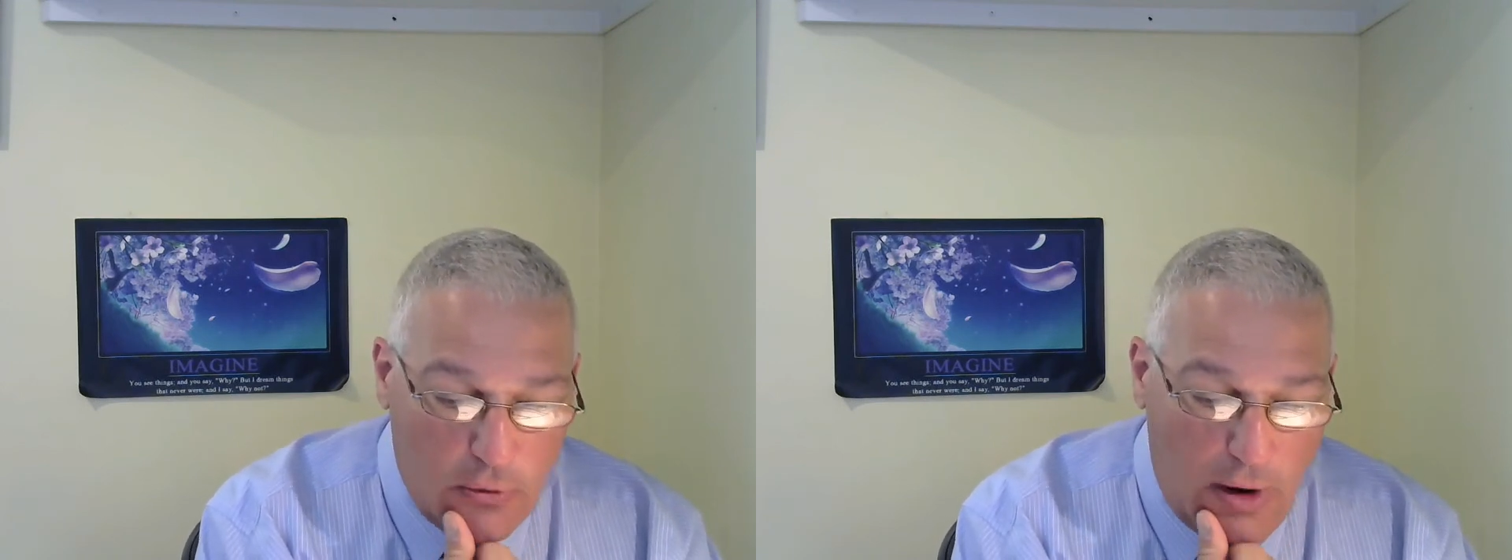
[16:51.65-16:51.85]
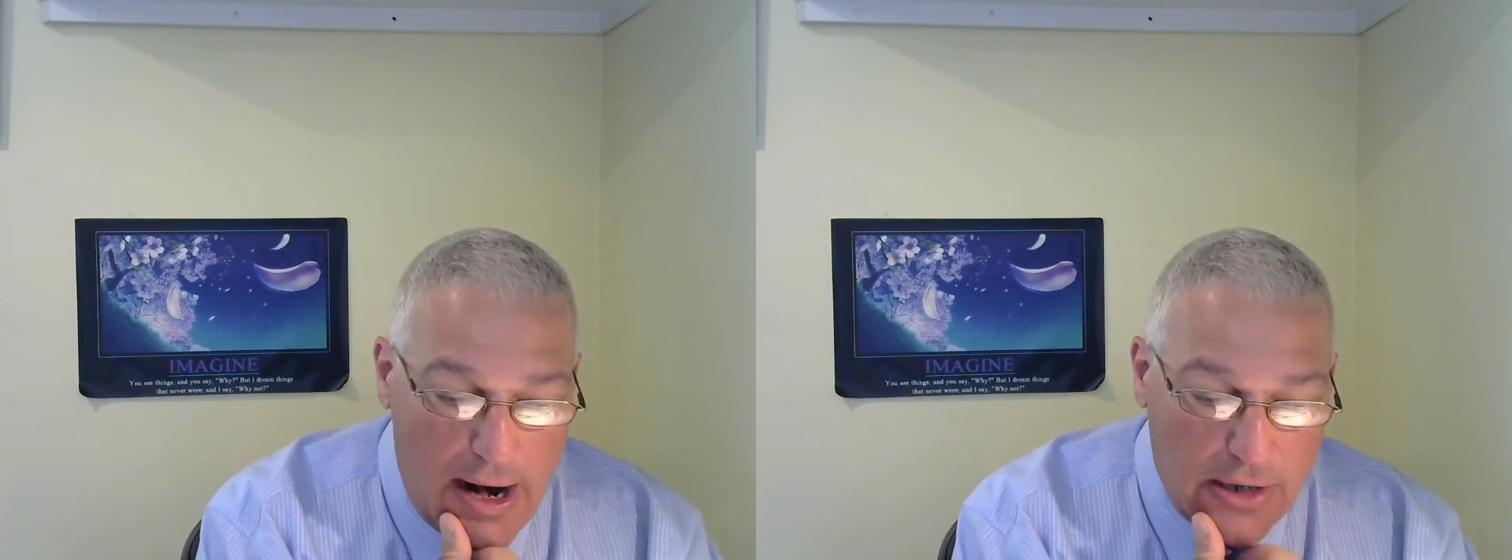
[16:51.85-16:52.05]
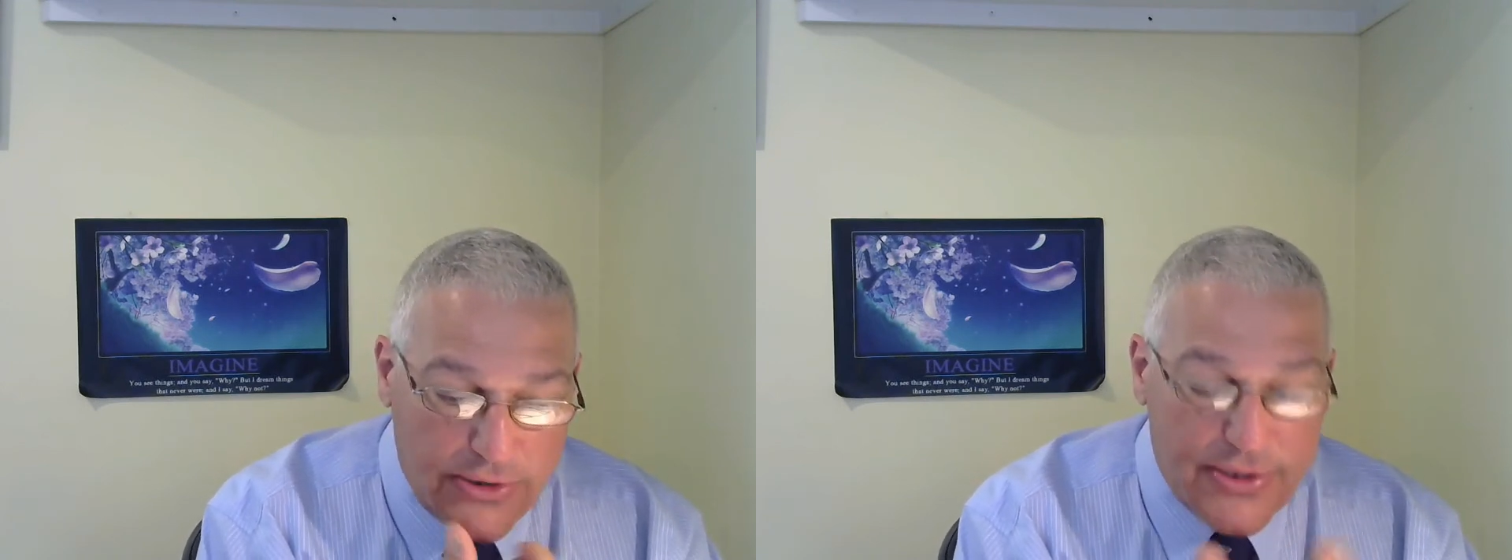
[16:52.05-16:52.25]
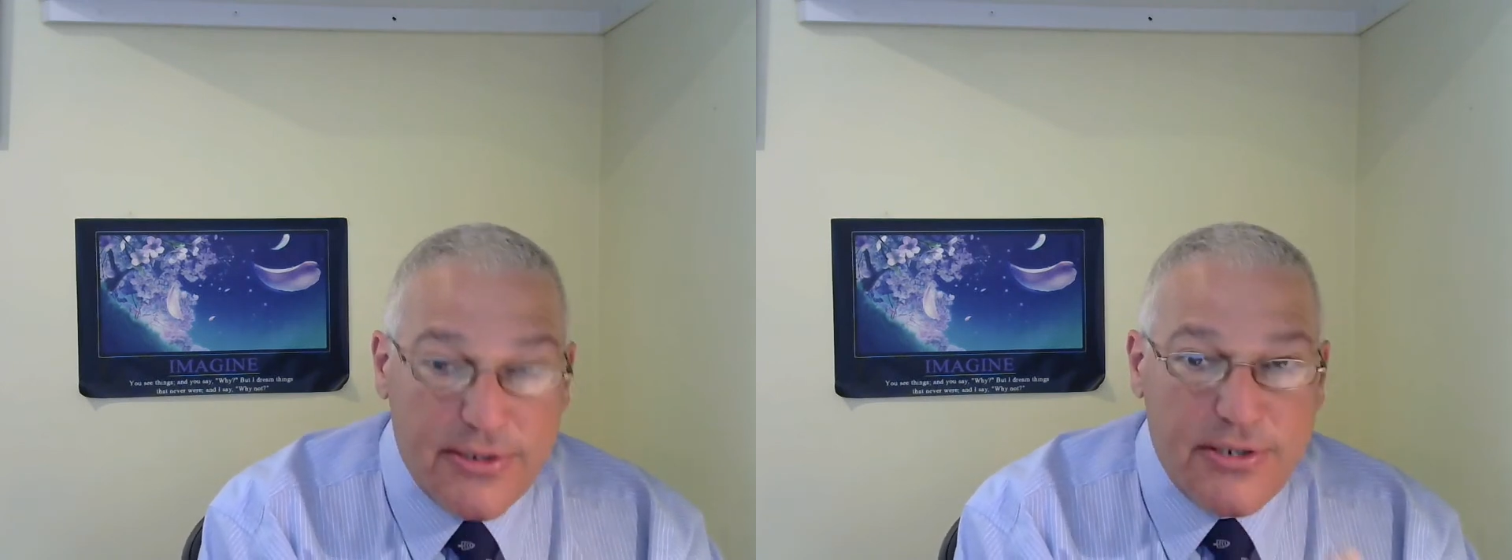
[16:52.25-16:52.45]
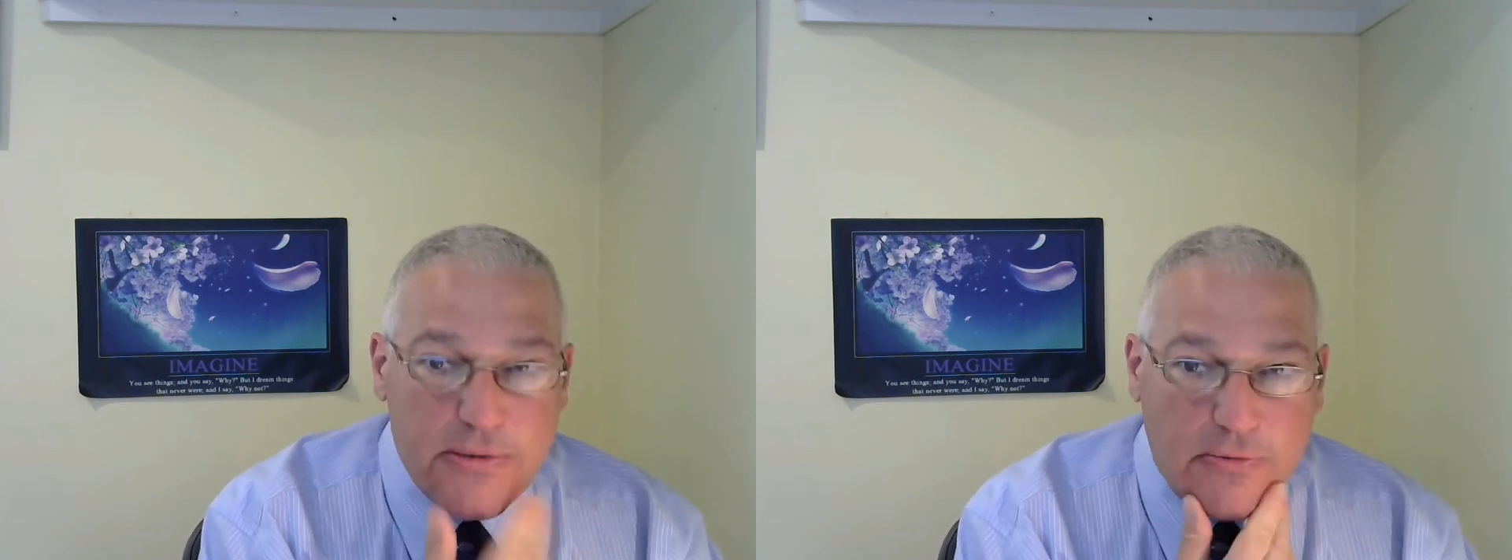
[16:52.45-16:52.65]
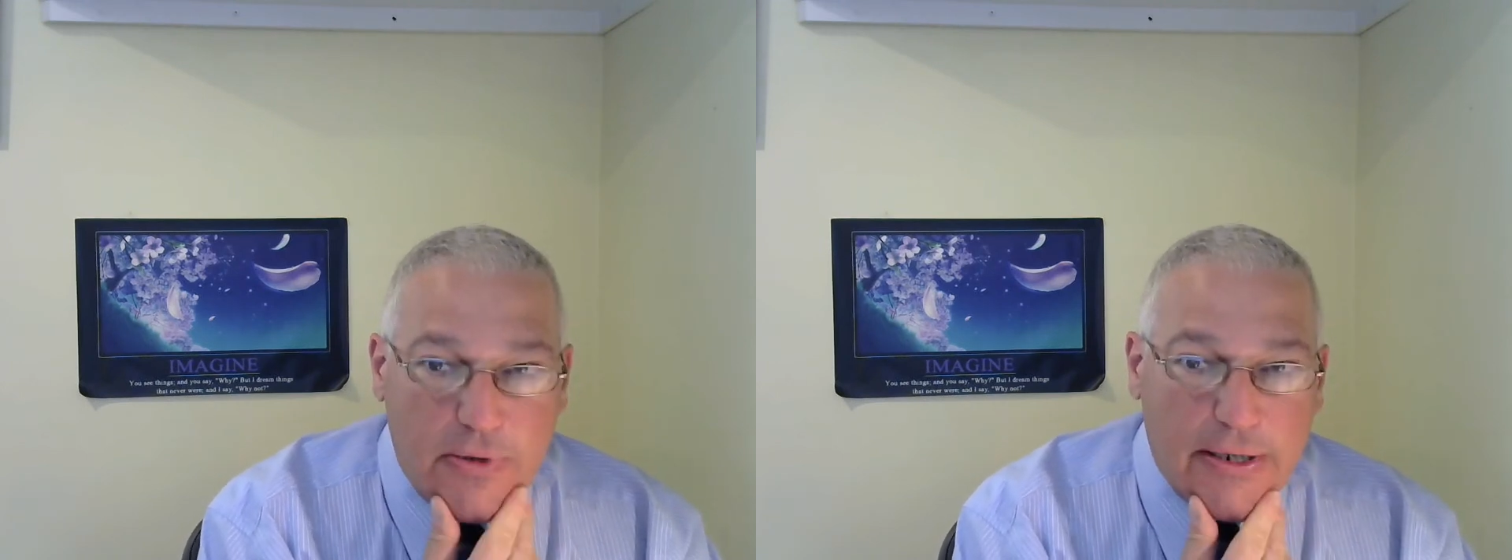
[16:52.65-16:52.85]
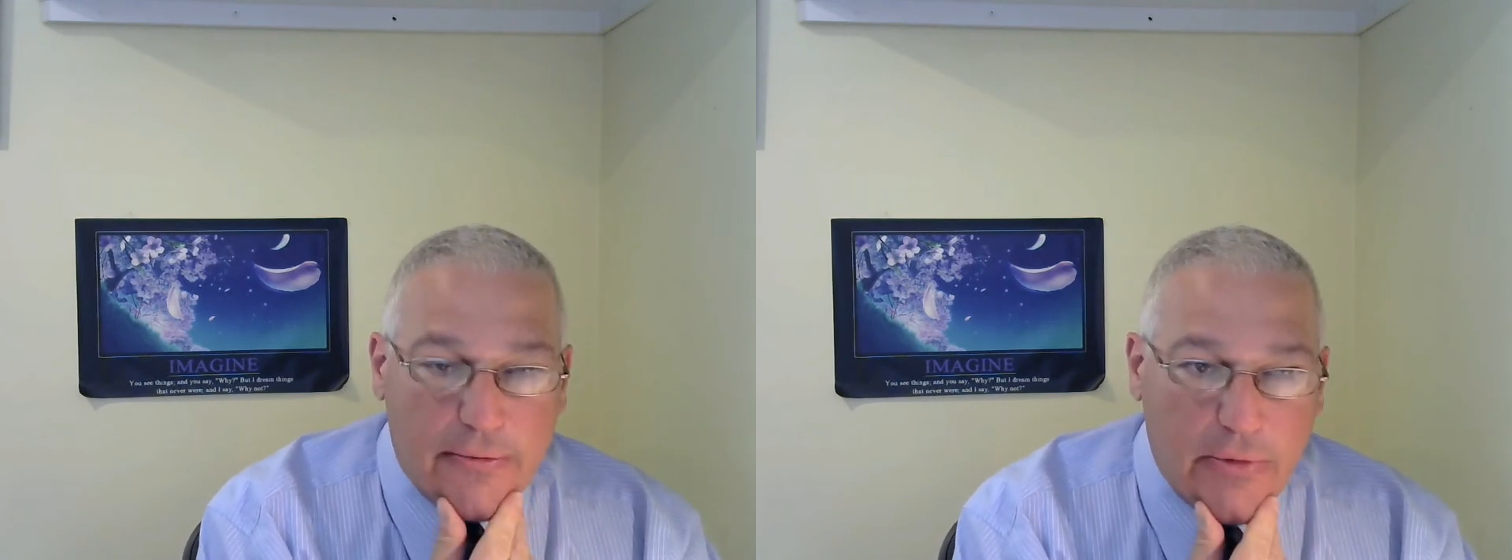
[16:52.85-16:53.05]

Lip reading: wireless, and this is when,